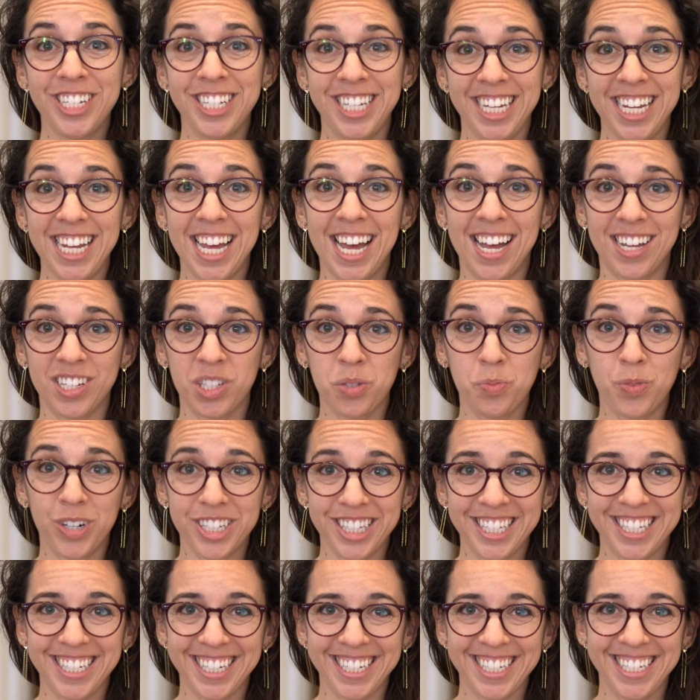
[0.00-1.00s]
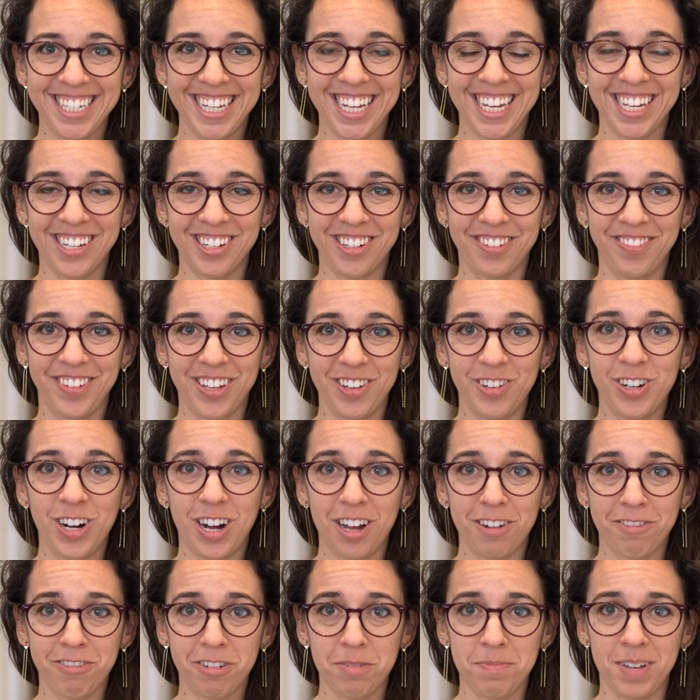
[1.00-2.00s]
DS-160 interview
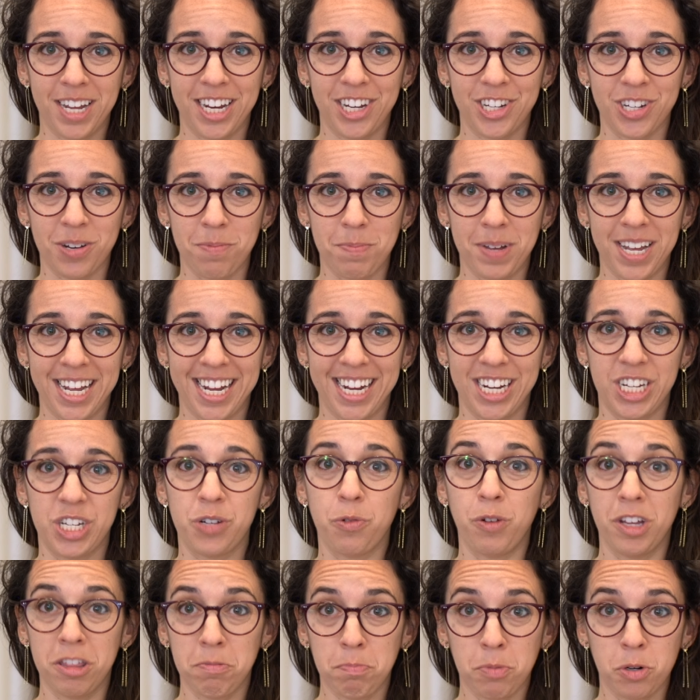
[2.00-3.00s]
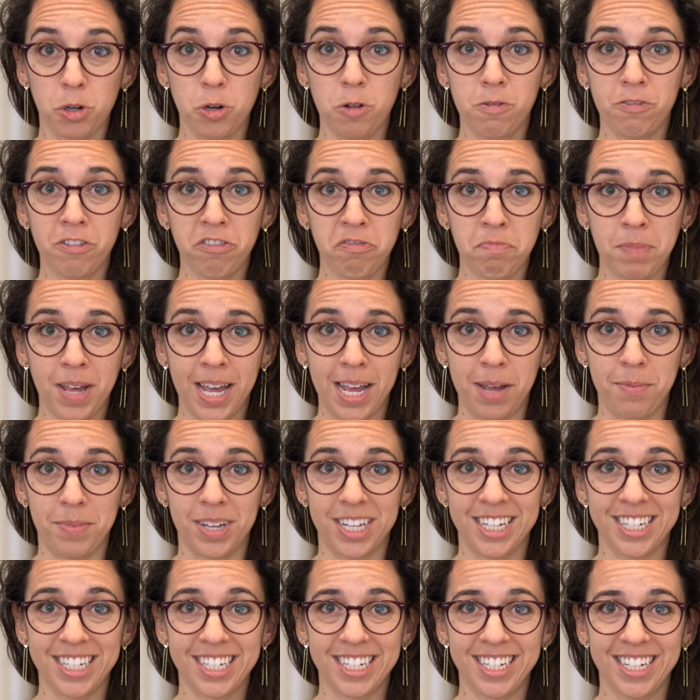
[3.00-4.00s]
confirmation page with proof of
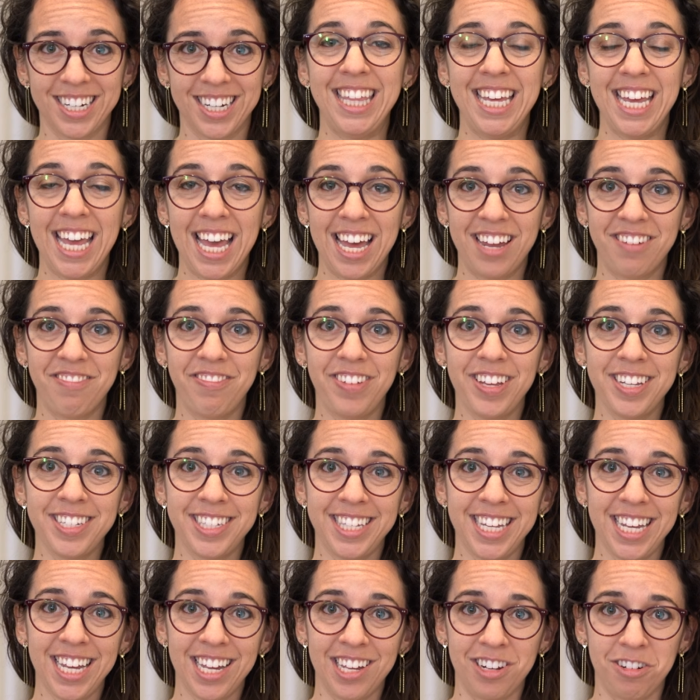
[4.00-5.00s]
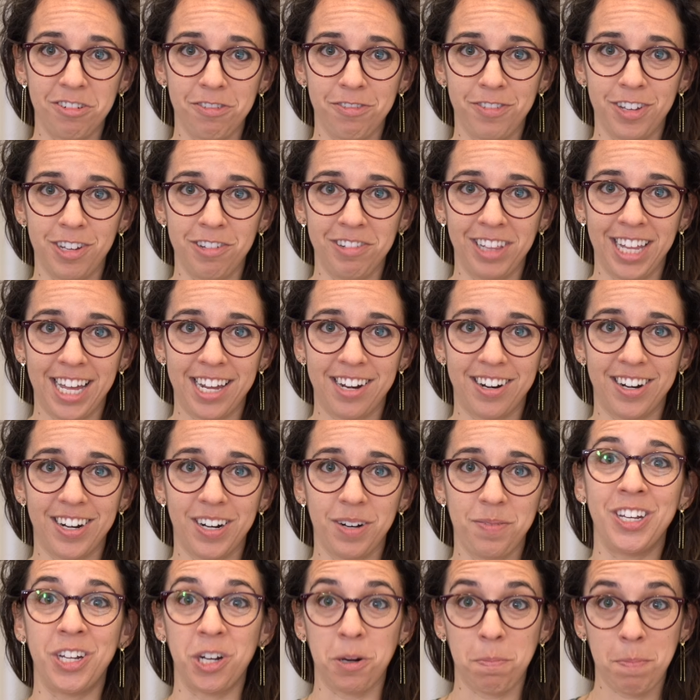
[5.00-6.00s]
payment, the NVC interview
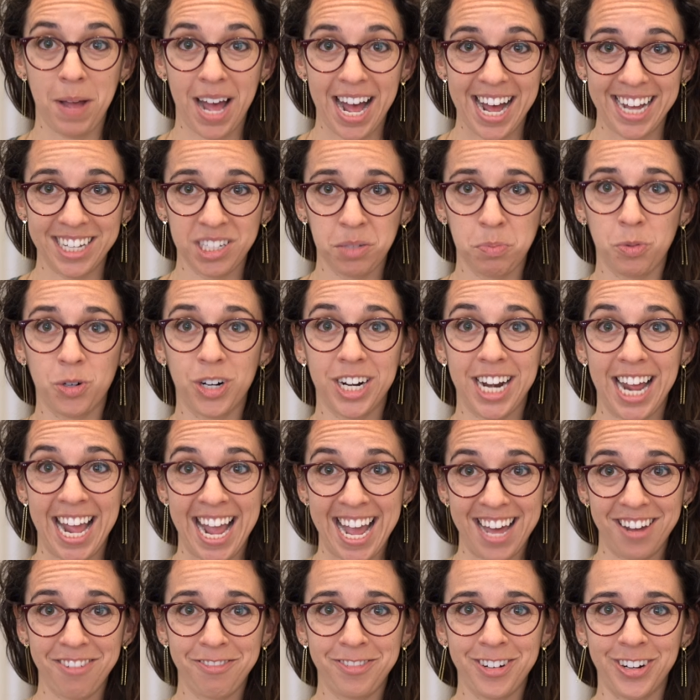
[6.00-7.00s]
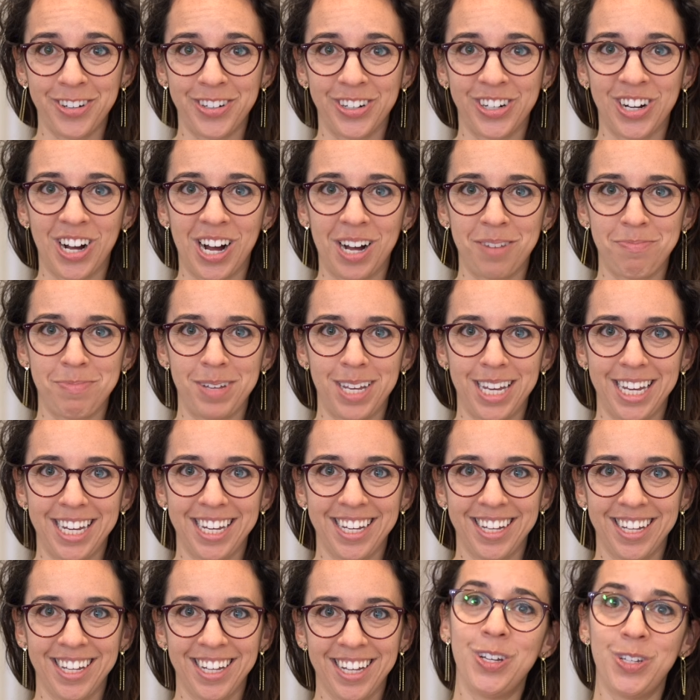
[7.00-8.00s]
letter, your passport and
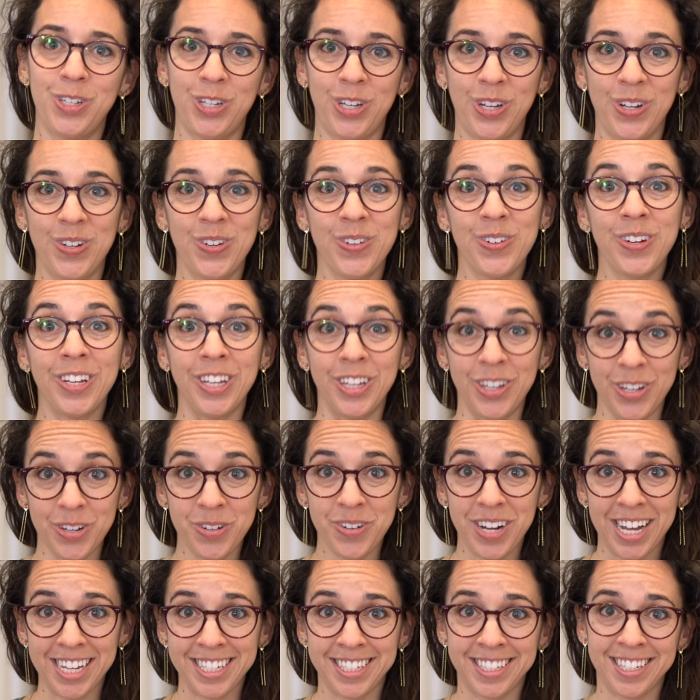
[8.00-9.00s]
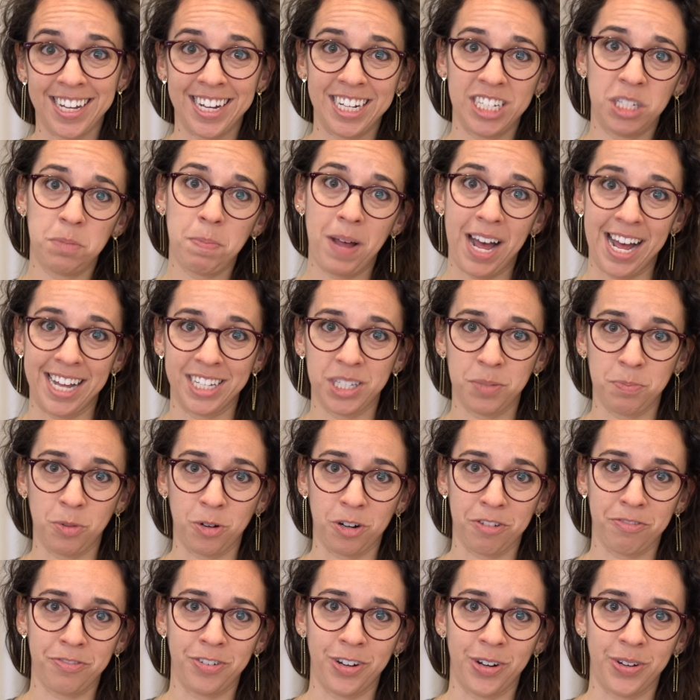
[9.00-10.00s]
photocopy, 2 US-size
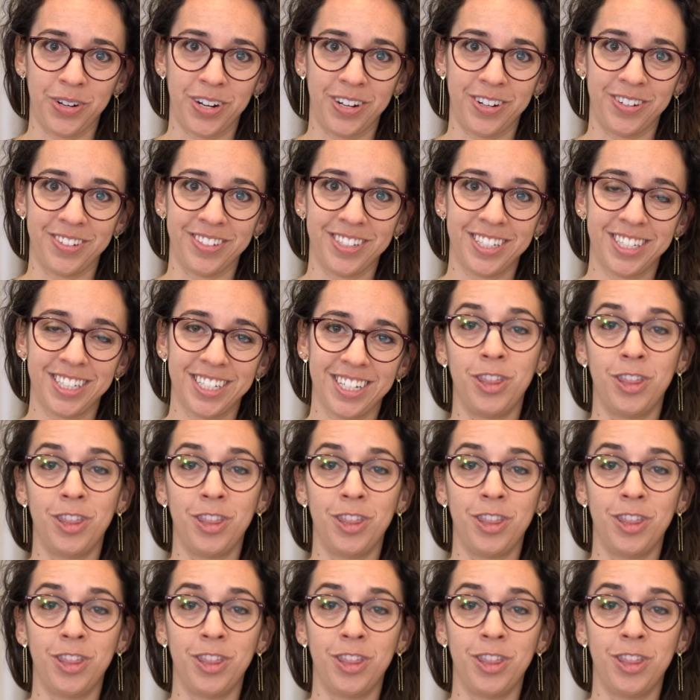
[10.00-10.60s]
passport photos,